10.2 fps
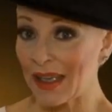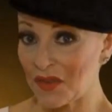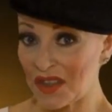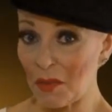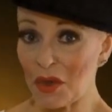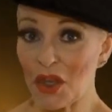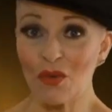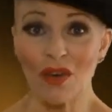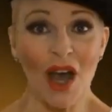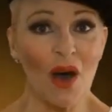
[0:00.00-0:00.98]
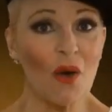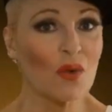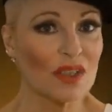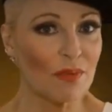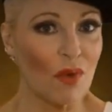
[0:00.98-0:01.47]
If someone you know
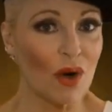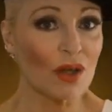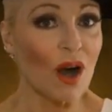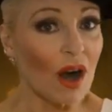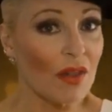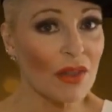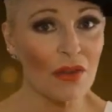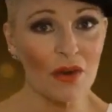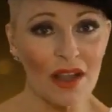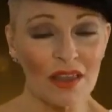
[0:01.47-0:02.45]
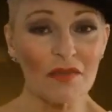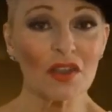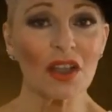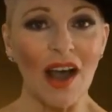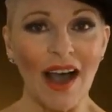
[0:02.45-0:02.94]
was born on the 30th of
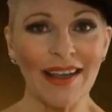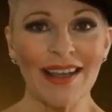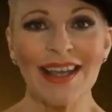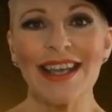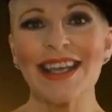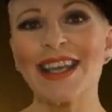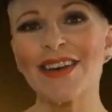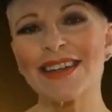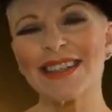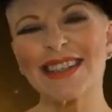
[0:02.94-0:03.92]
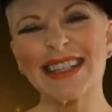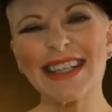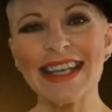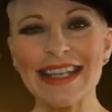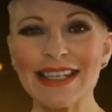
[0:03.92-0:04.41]
July Here's a little
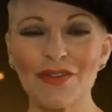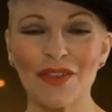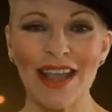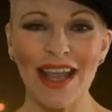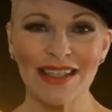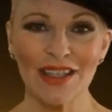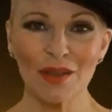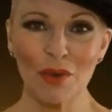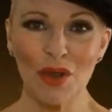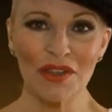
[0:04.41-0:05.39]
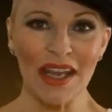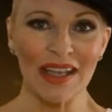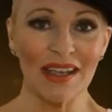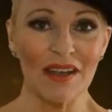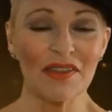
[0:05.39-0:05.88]
hint for the ideal birthday
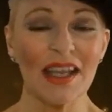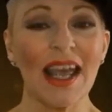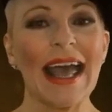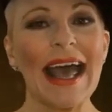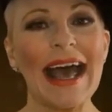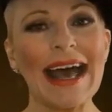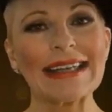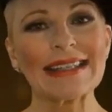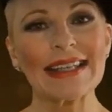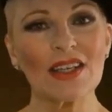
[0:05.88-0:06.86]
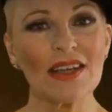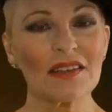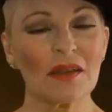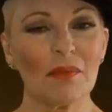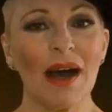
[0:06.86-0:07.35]
gift as
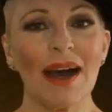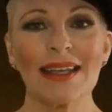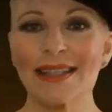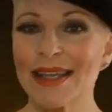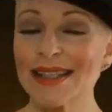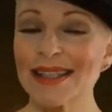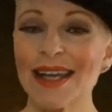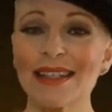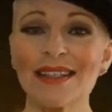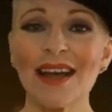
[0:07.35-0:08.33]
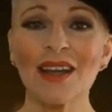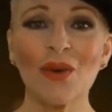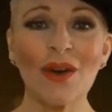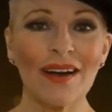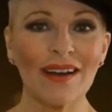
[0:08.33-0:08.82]
suggested by
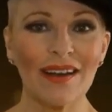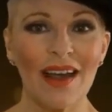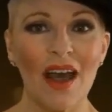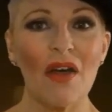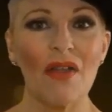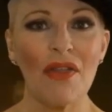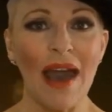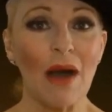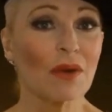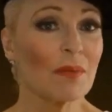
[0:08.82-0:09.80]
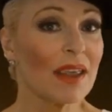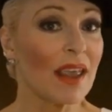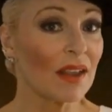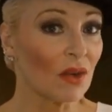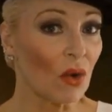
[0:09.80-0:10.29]
sunsigns.org. That would be
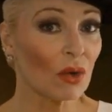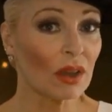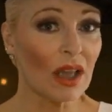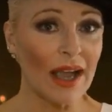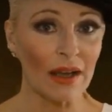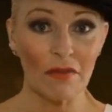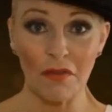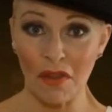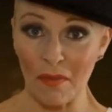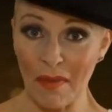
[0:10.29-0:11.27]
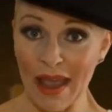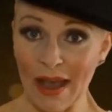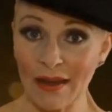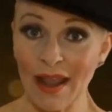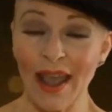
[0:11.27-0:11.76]
a gold lighter for the
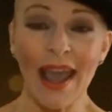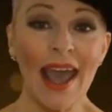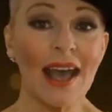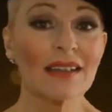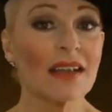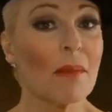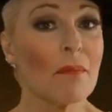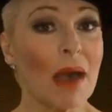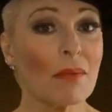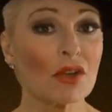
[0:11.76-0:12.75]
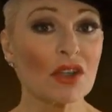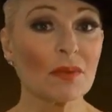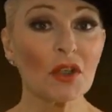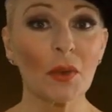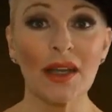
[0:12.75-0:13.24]
man and a
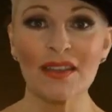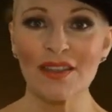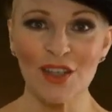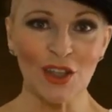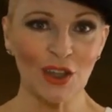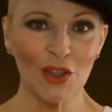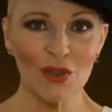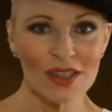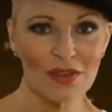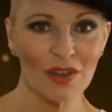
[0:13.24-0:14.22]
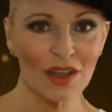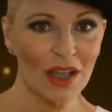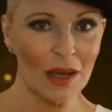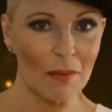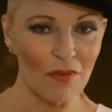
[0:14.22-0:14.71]
membership to an exclusive
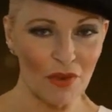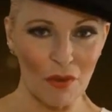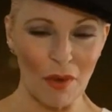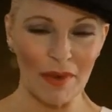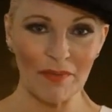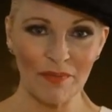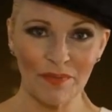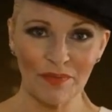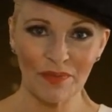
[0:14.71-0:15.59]
club for the woman.